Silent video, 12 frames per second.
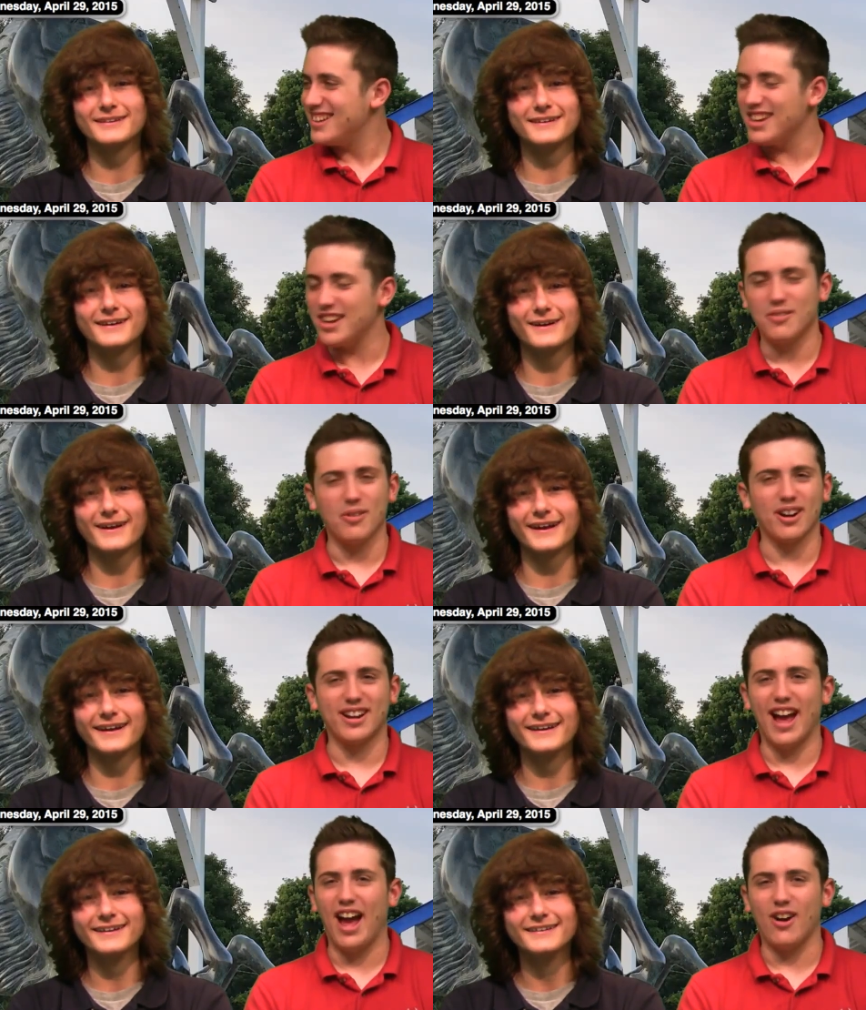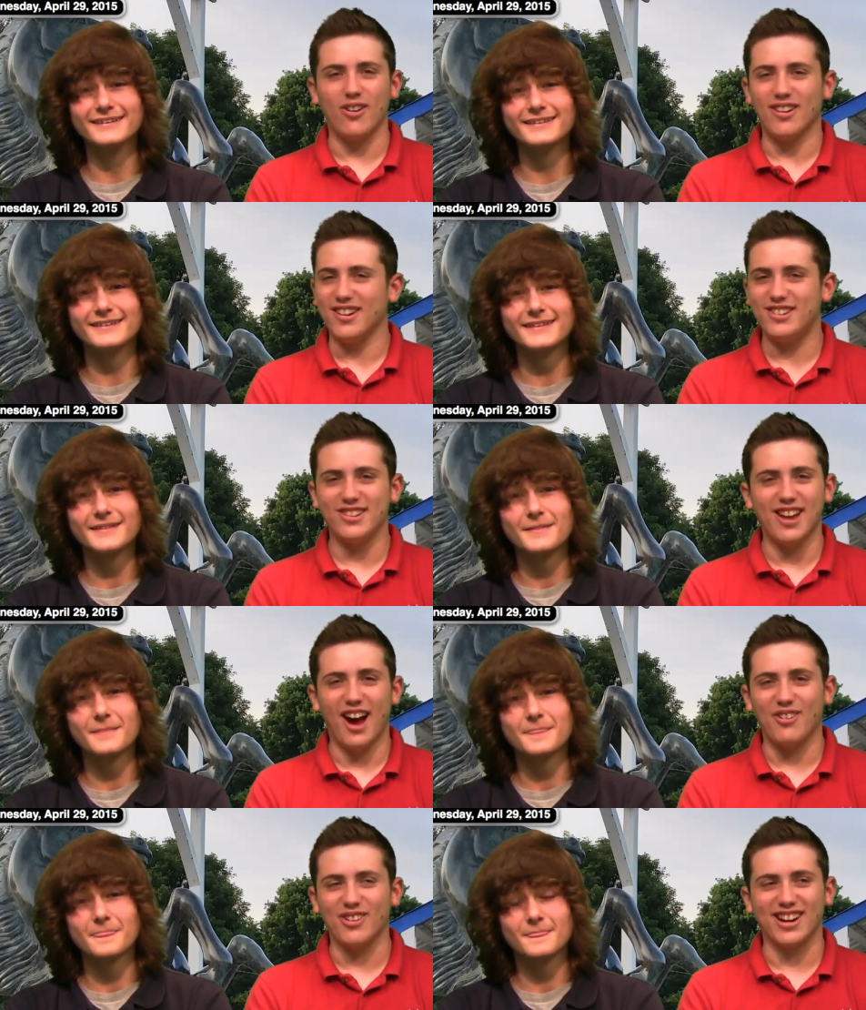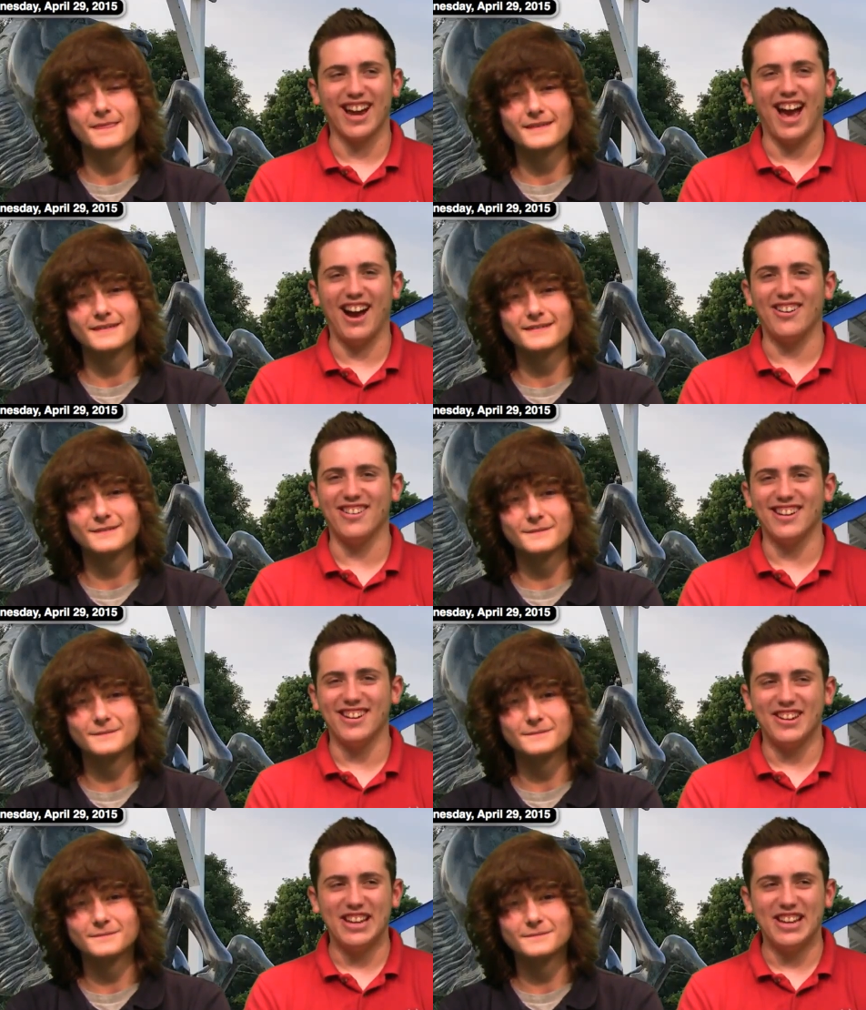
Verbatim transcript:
Speaker 1: Didn't okay. work out. It did not work out.